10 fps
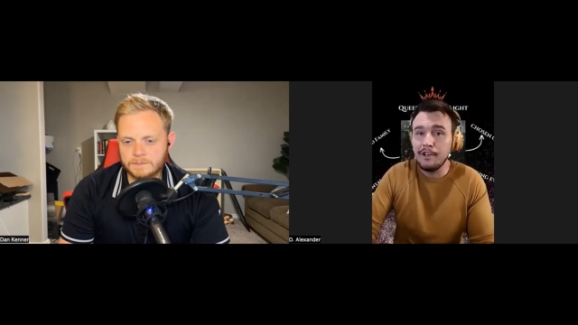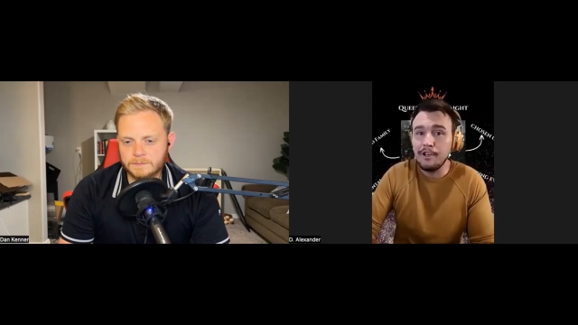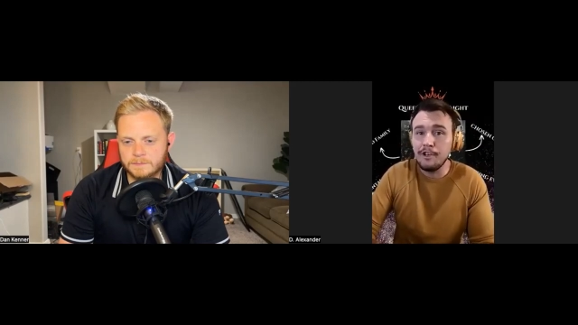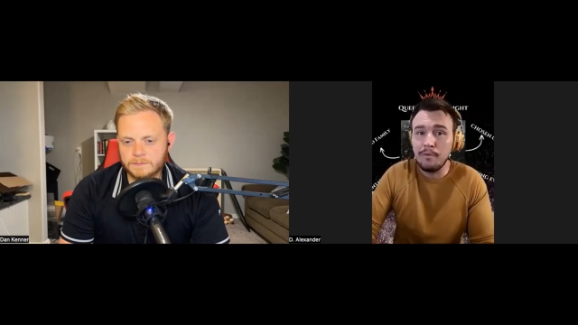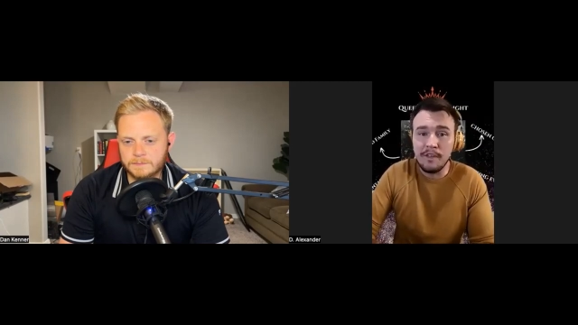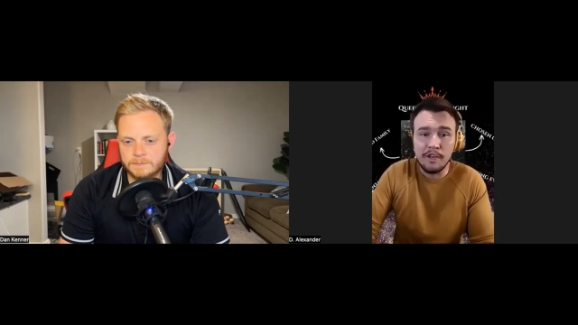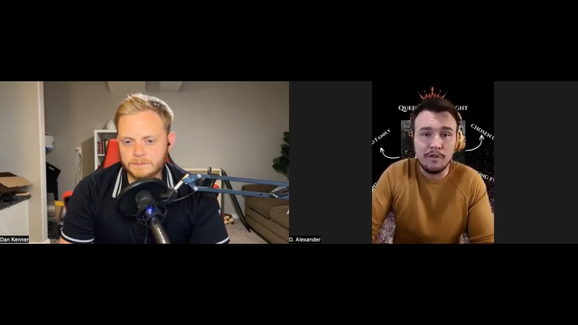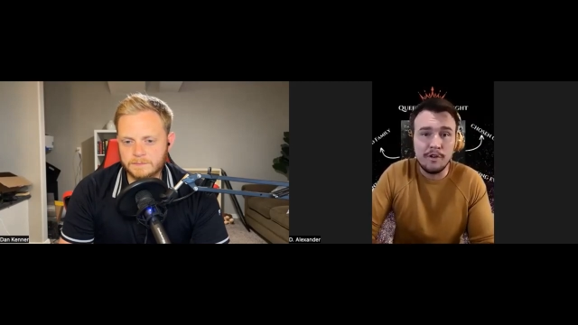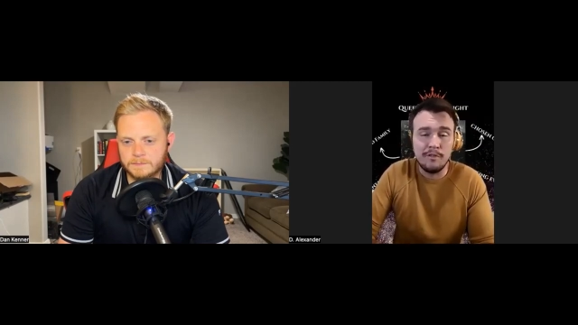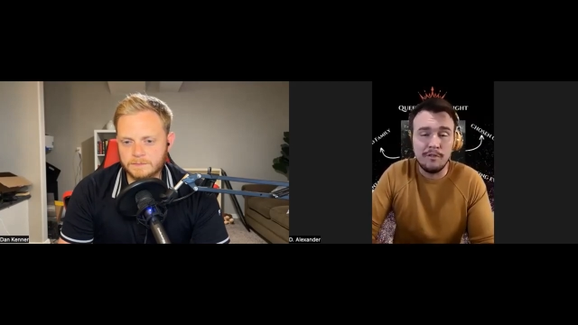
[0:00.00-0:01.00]
Speaker 1: you think
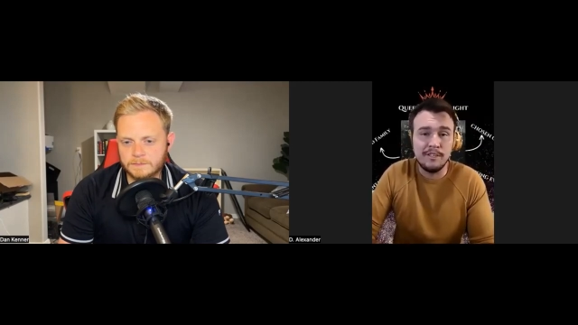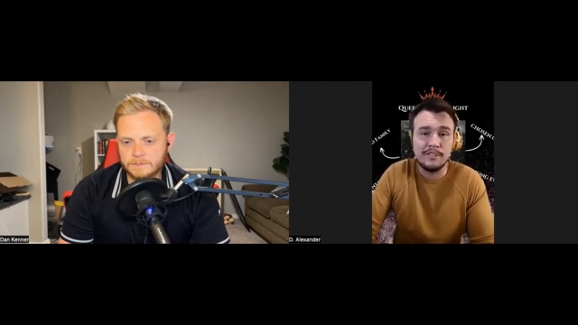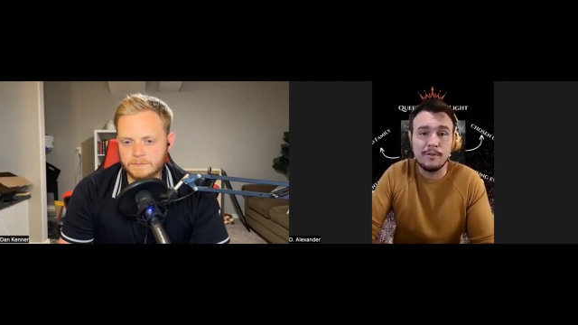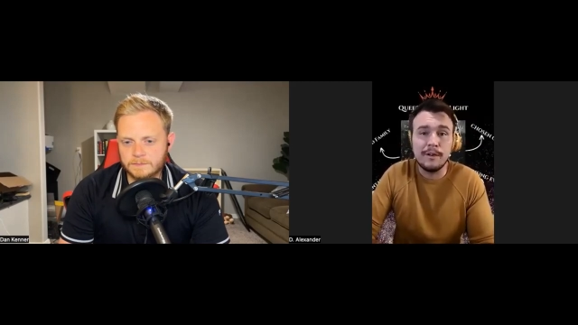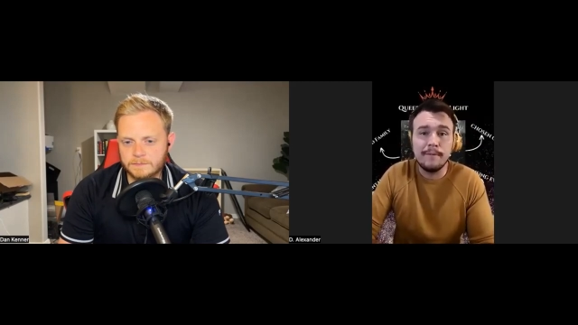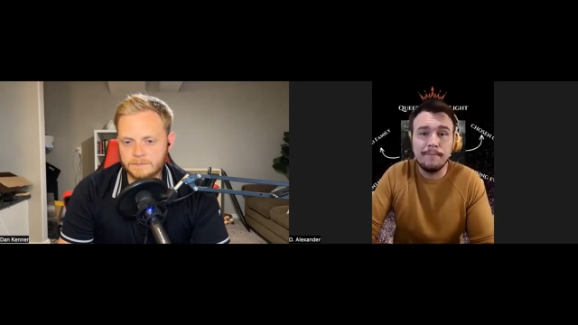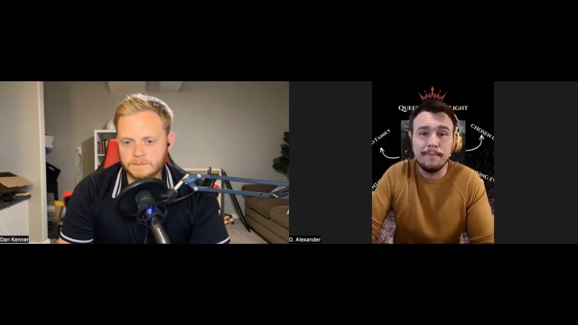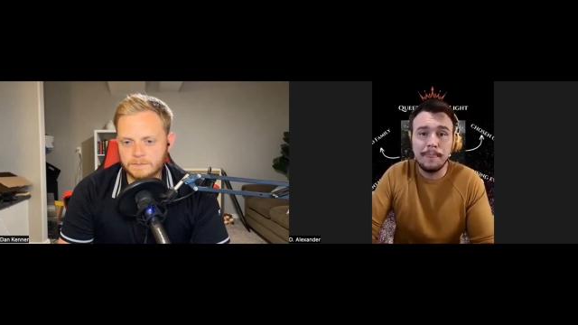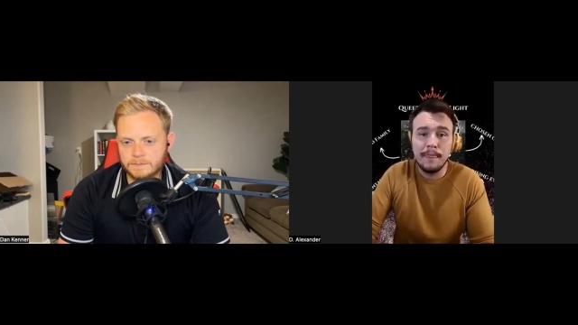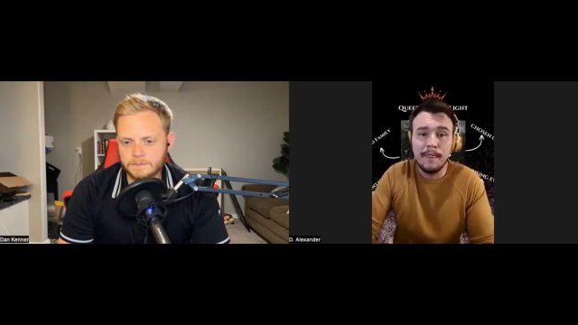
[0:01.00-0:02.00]
you know the story.
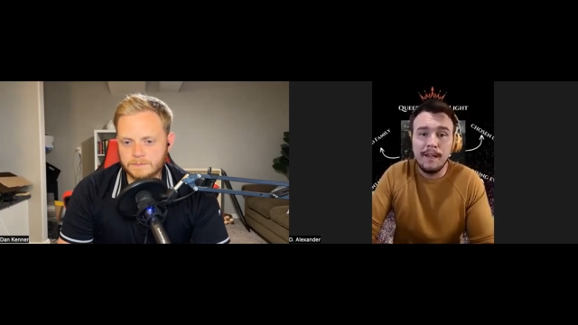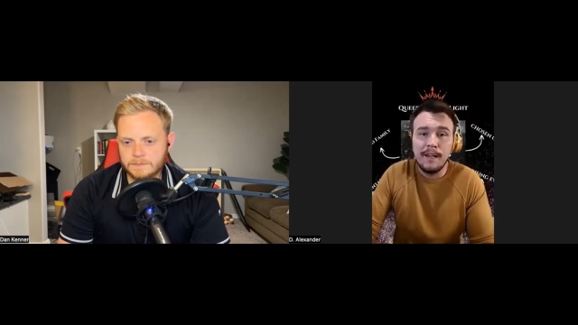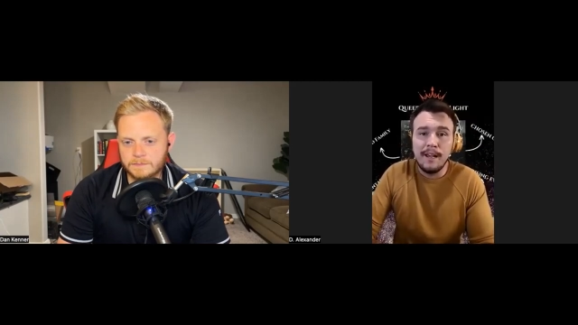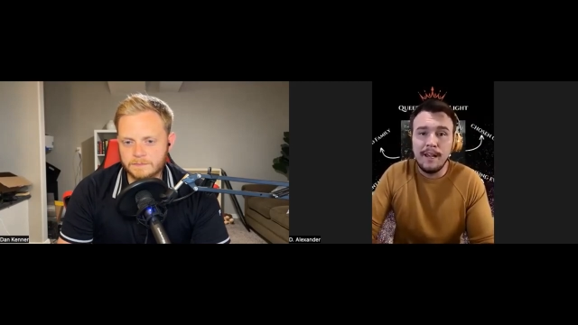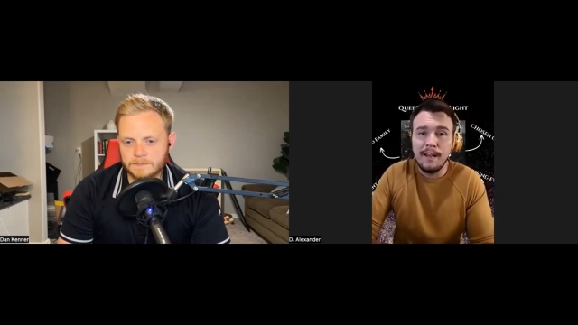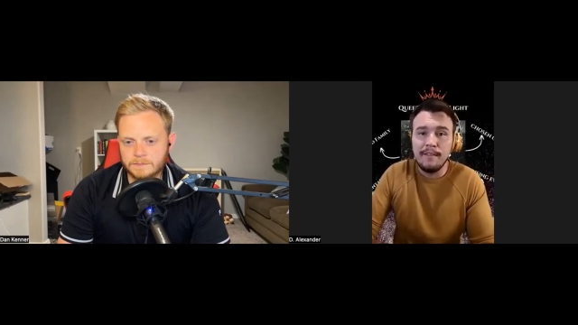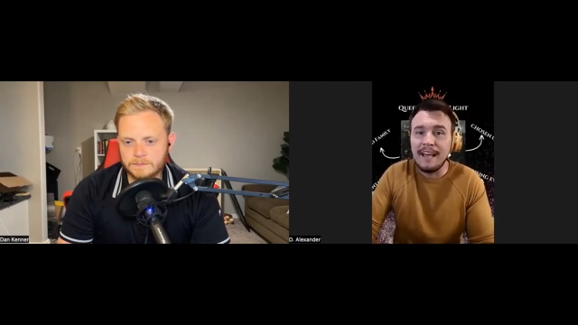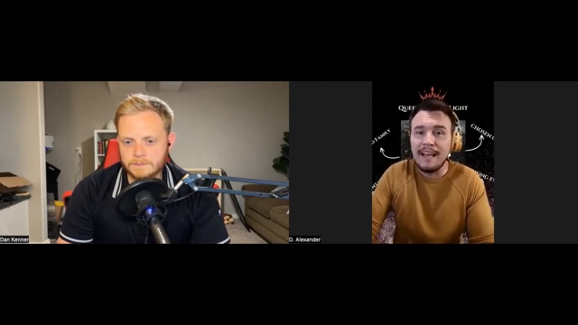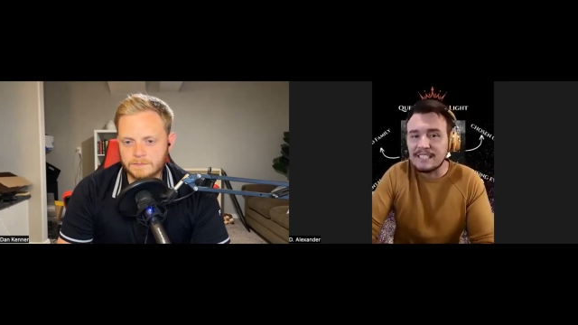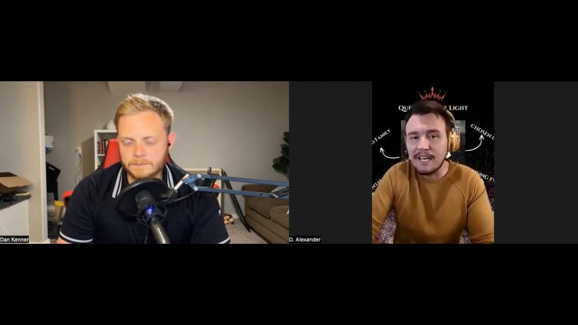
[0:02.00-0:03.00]

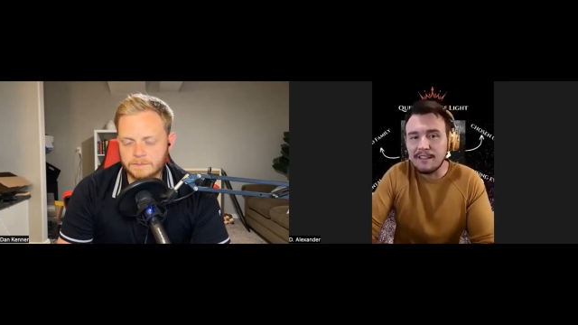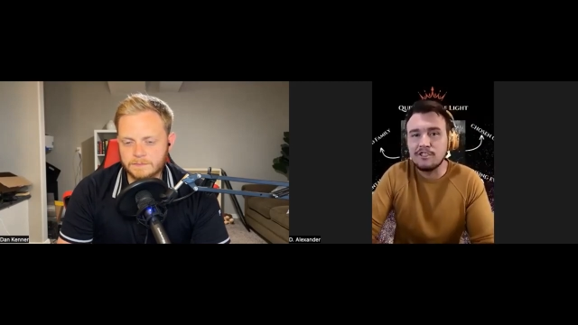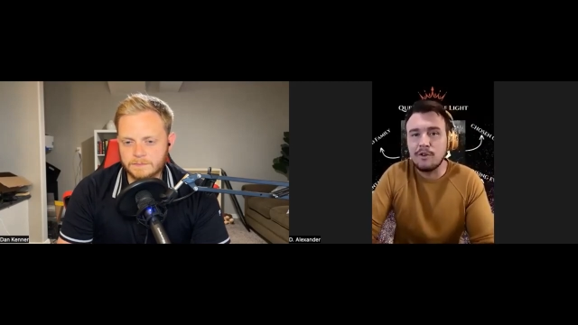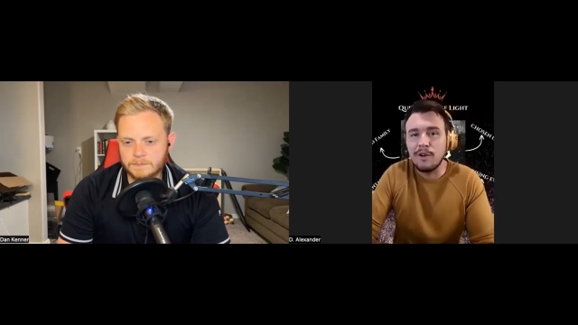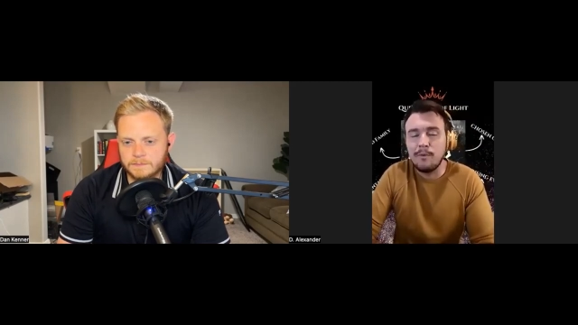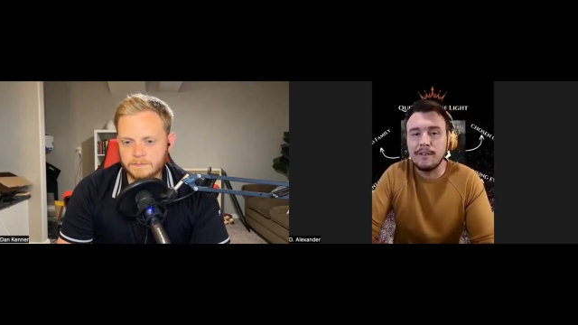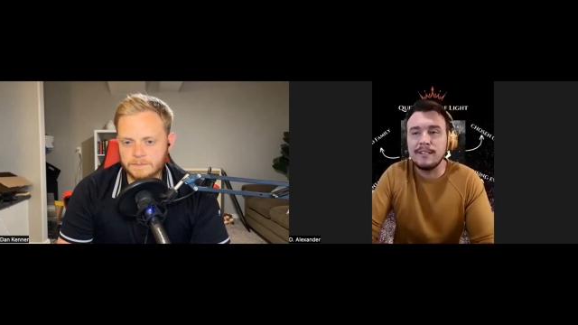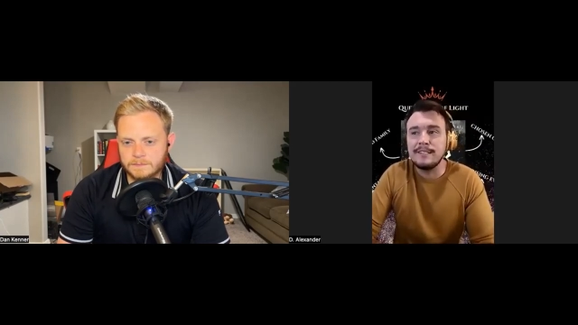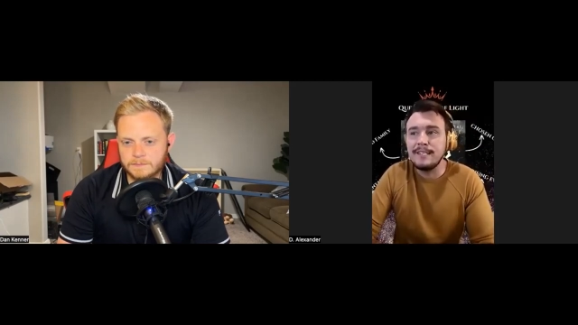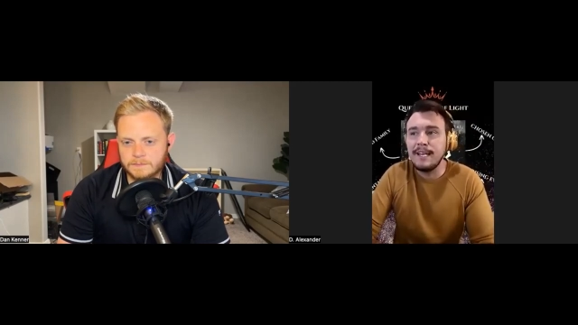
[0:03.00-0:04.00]
That's not the story I wanted
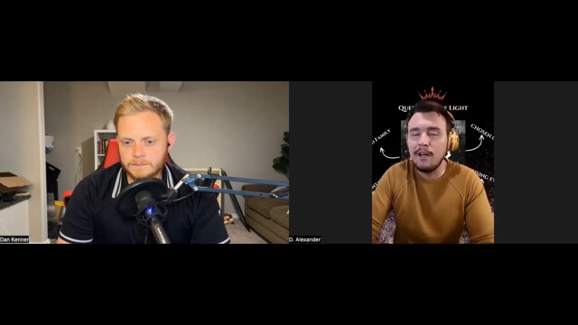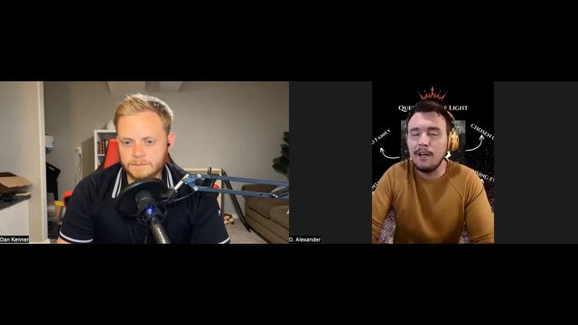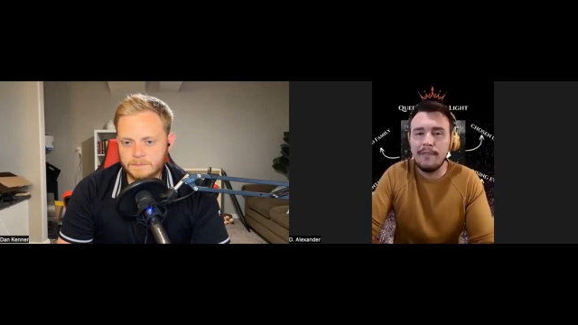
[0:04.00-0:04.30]
to tell,